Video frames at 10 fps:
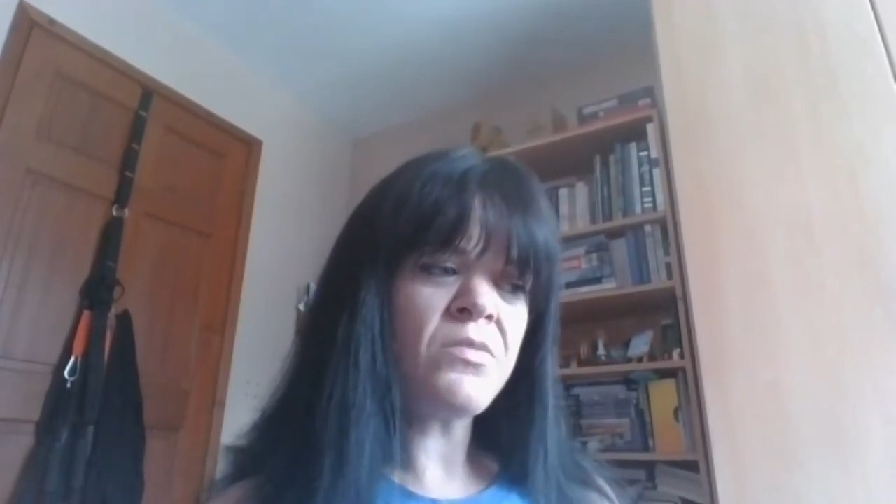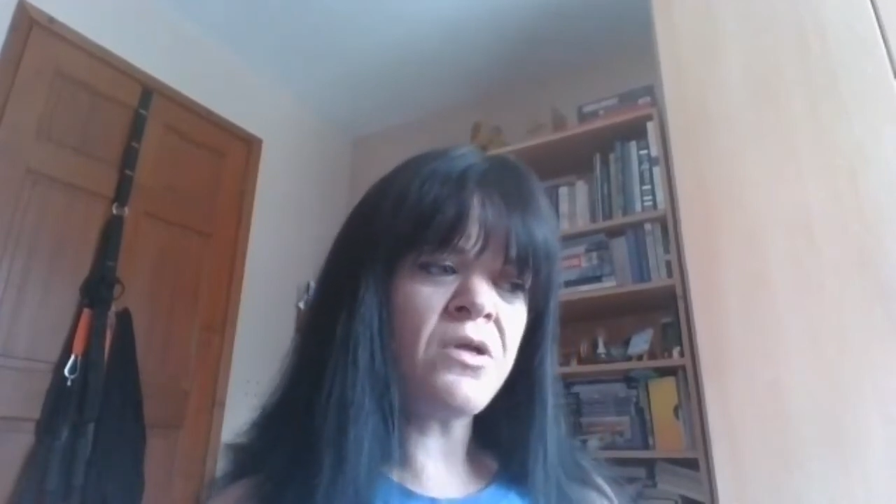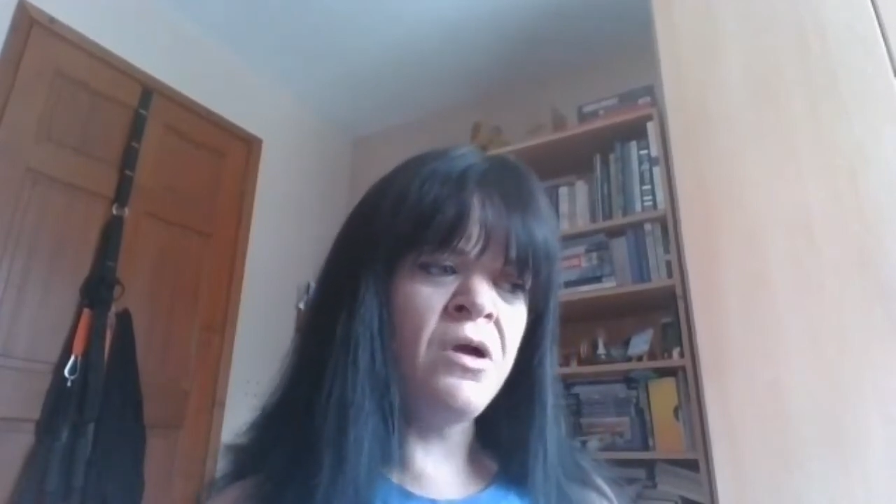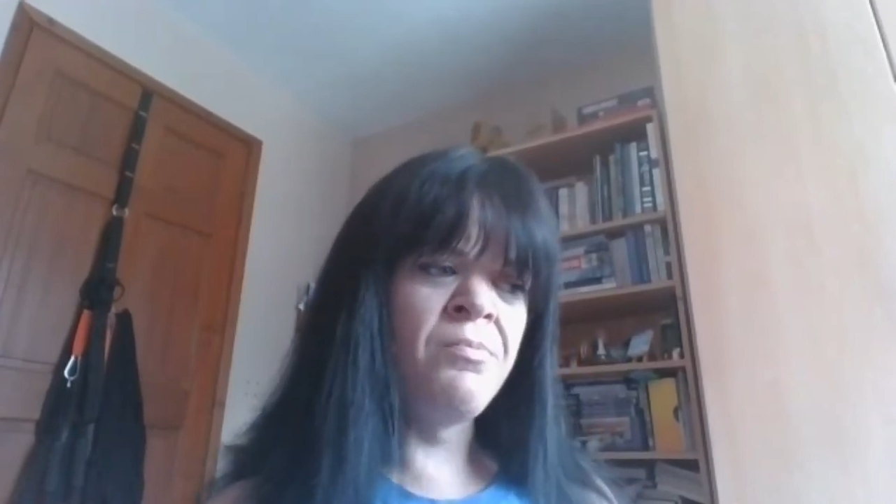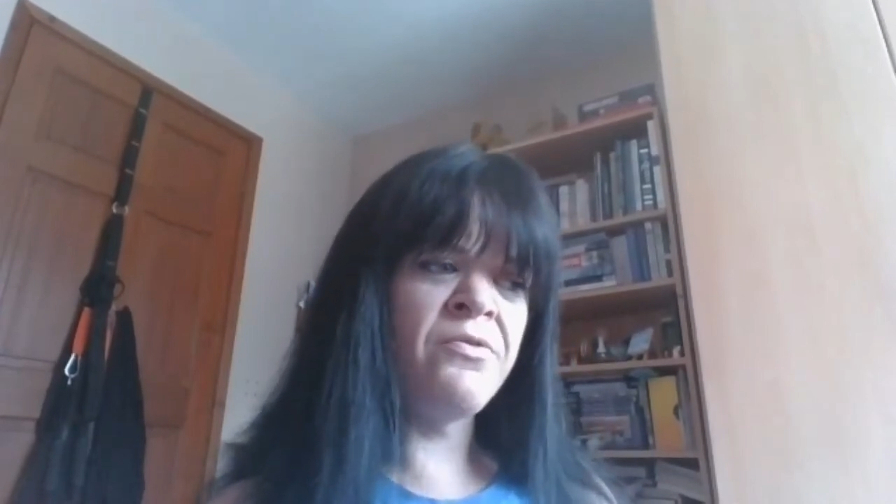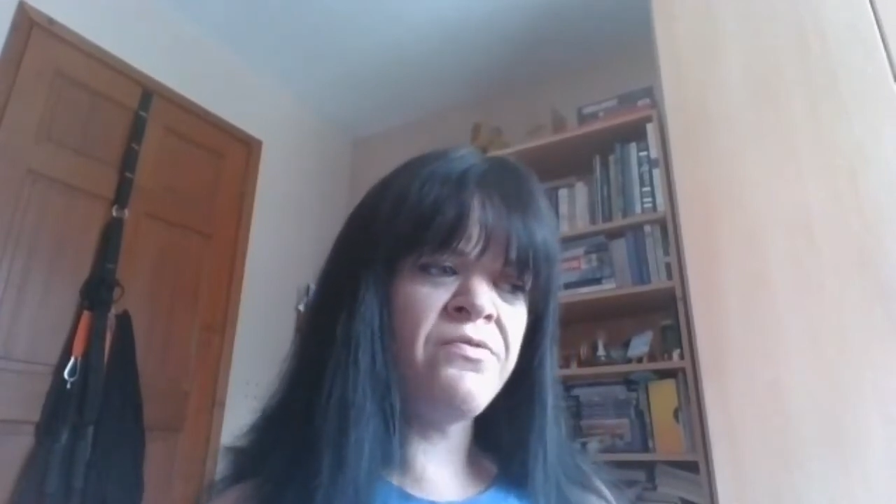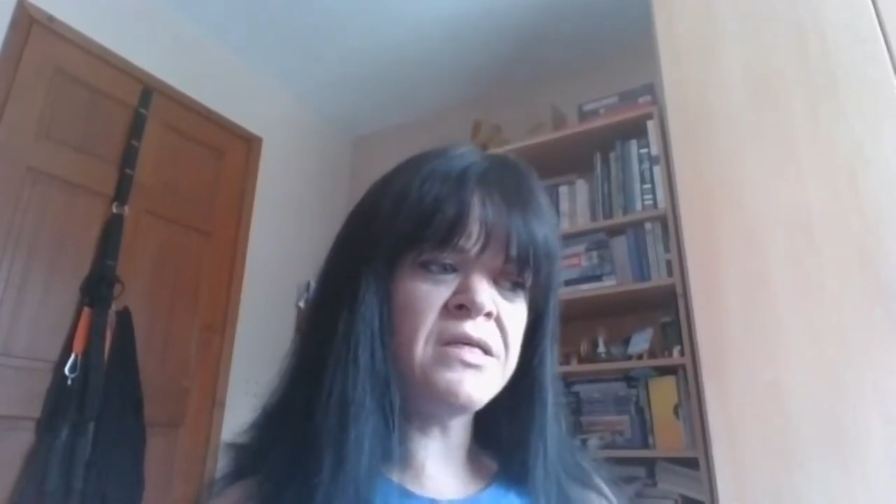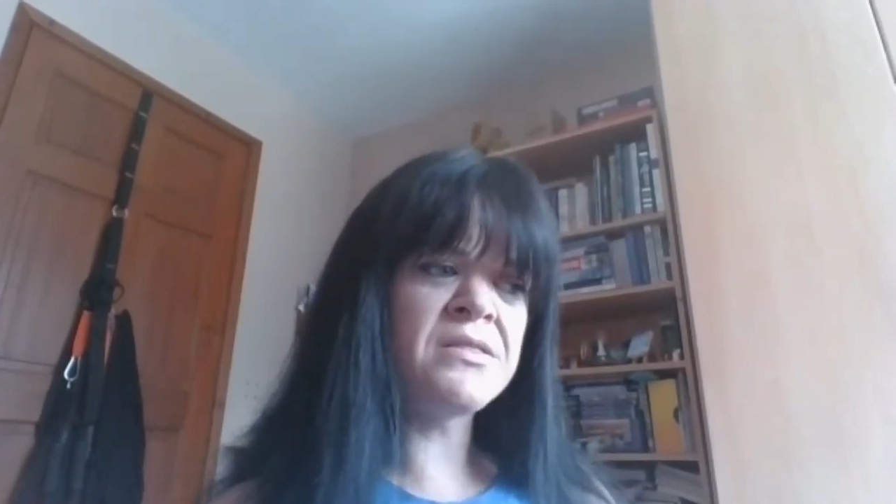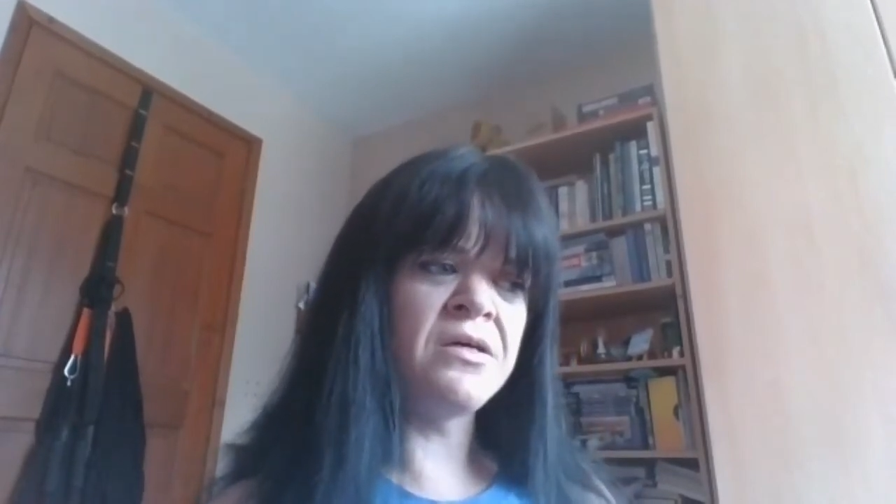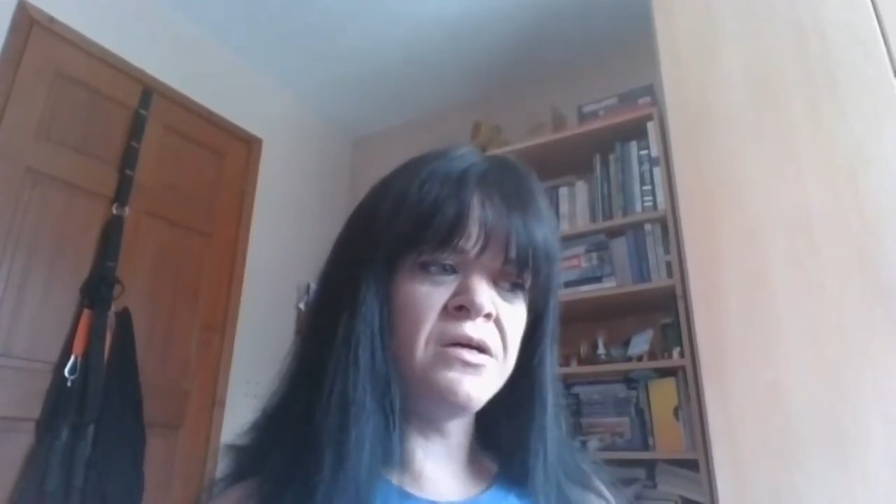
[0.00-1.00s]
a
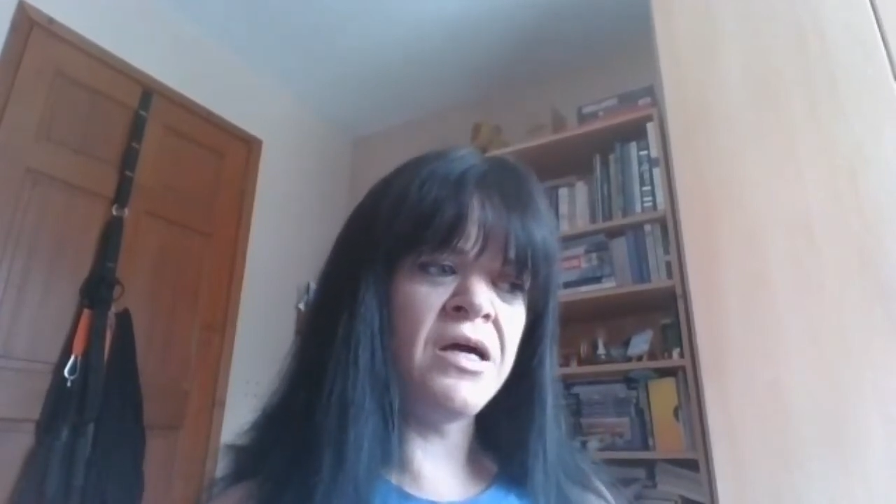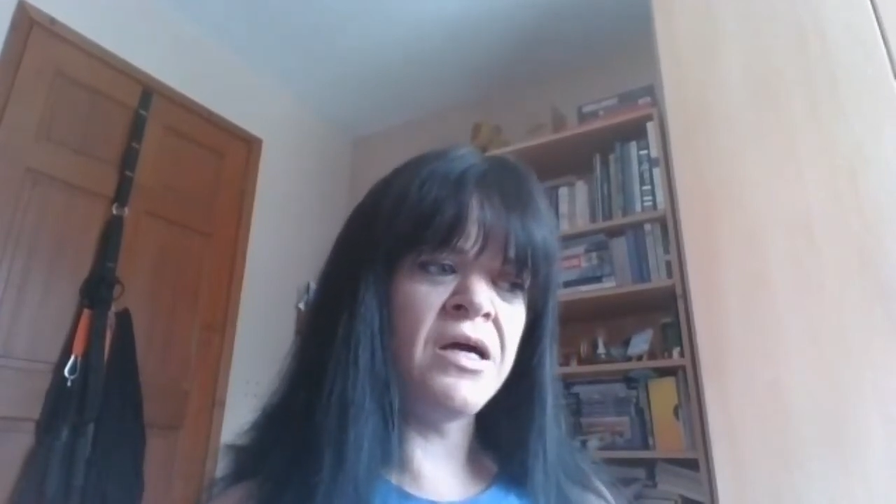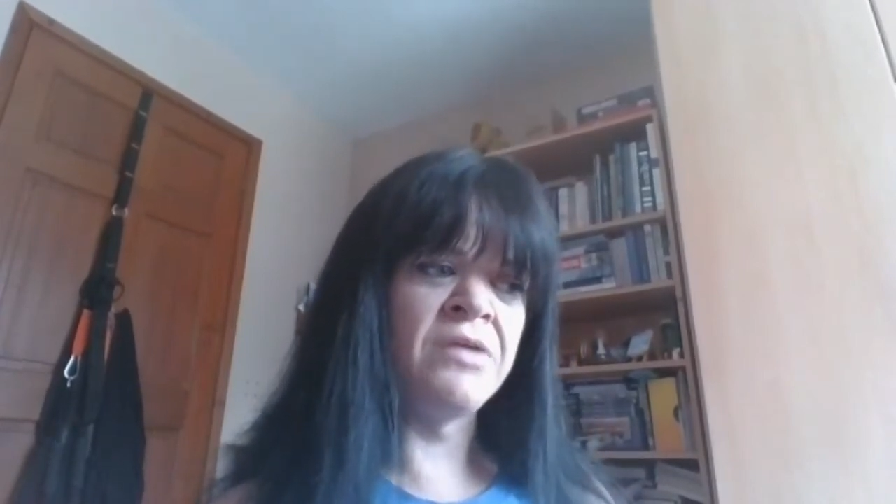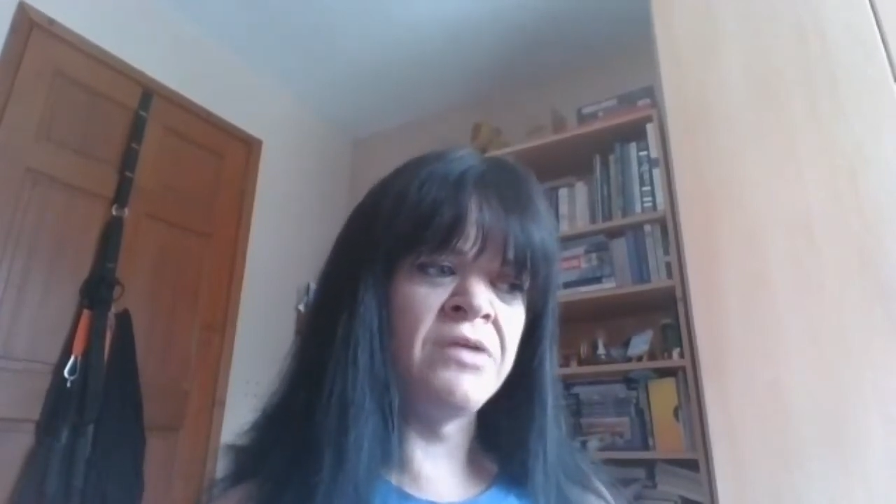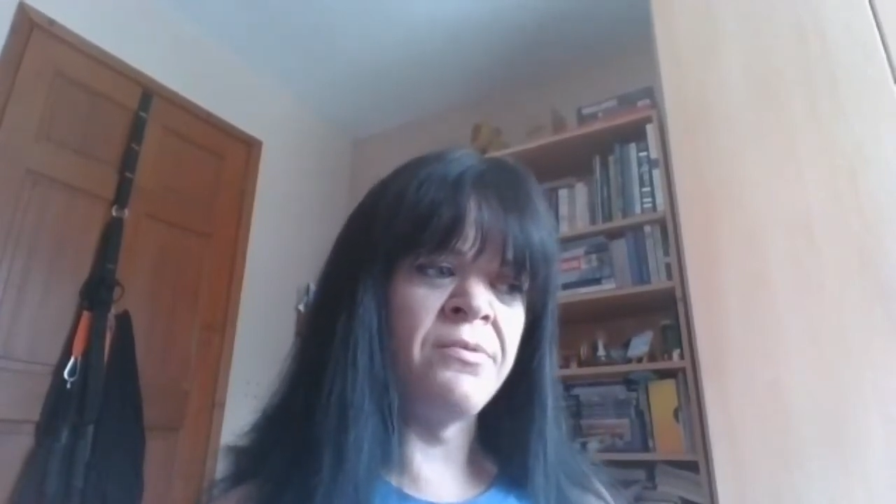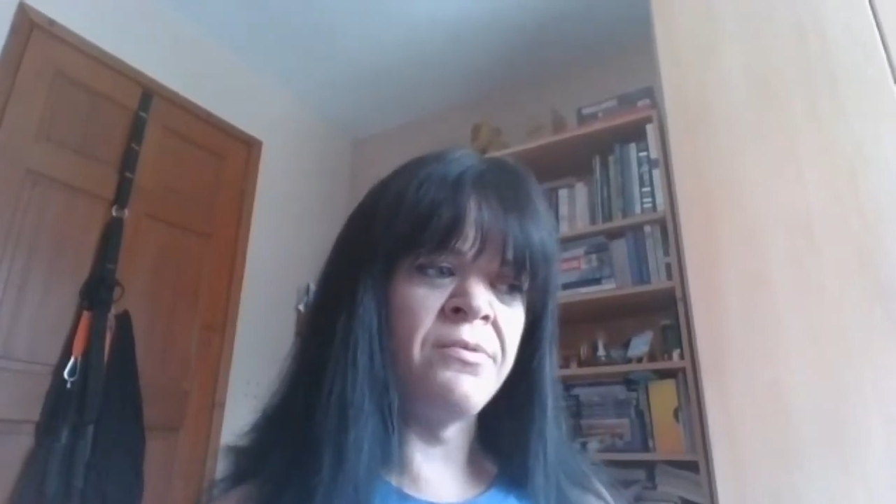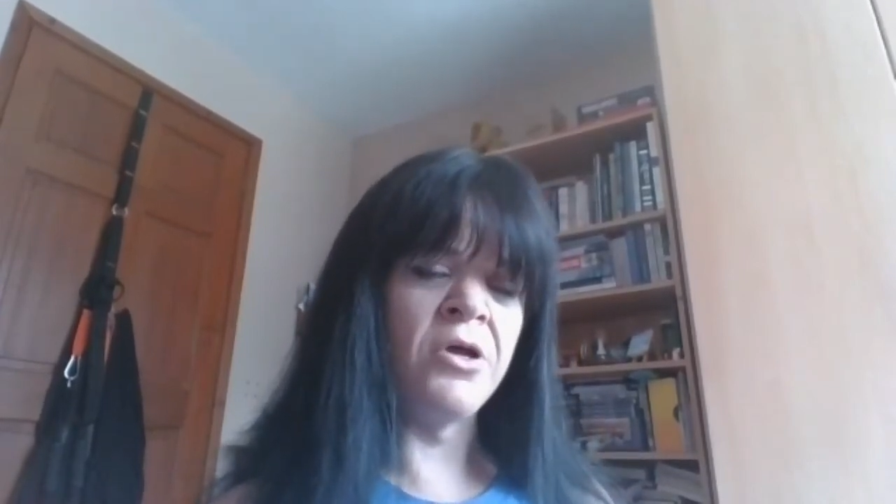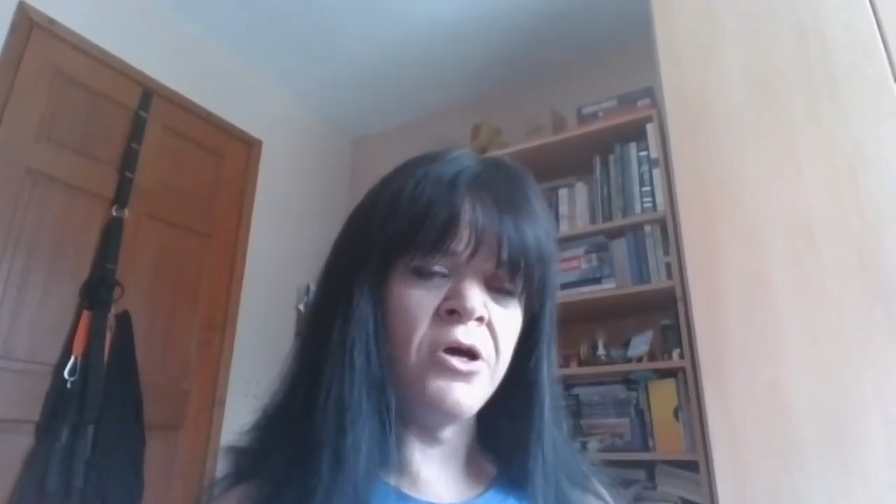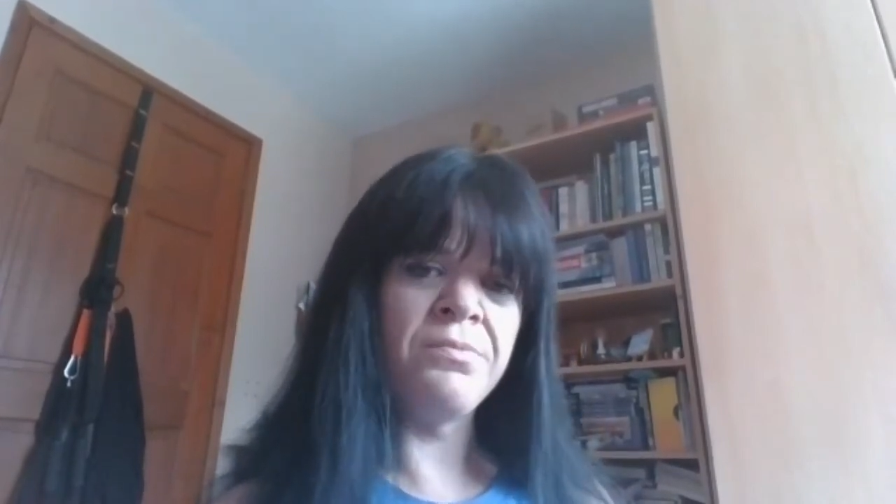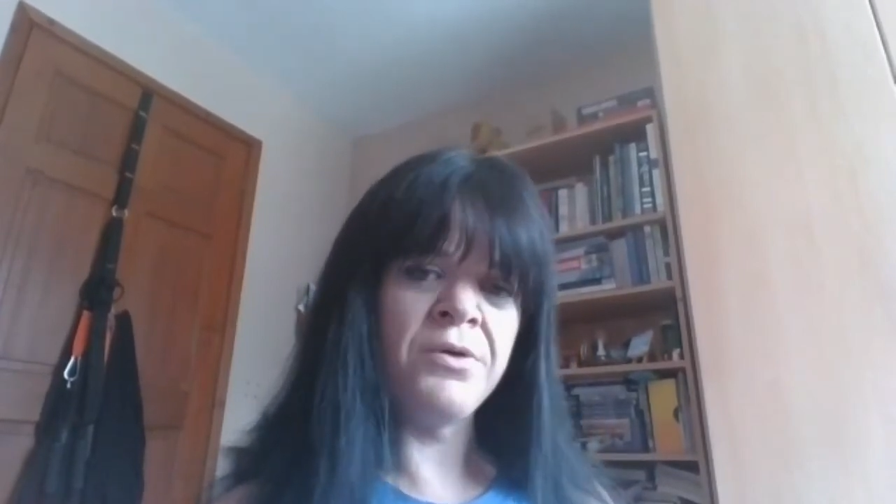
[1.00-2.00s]
professor at Liverpool
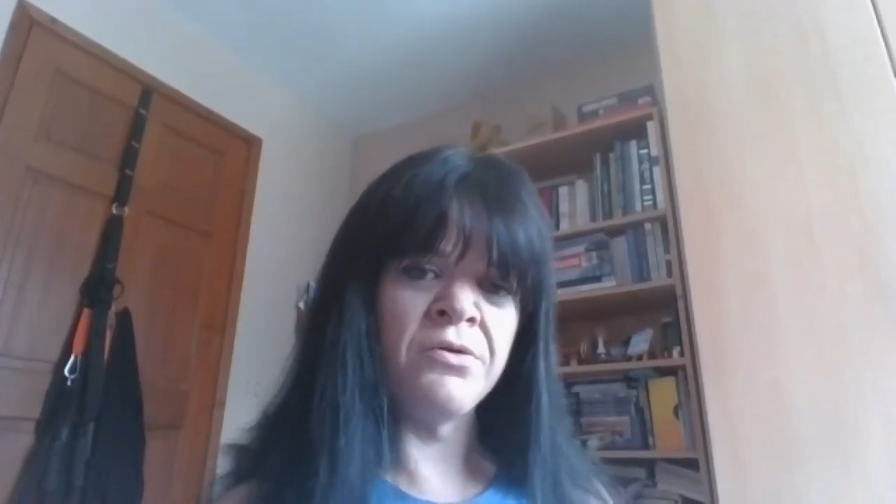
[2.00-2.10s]
Hope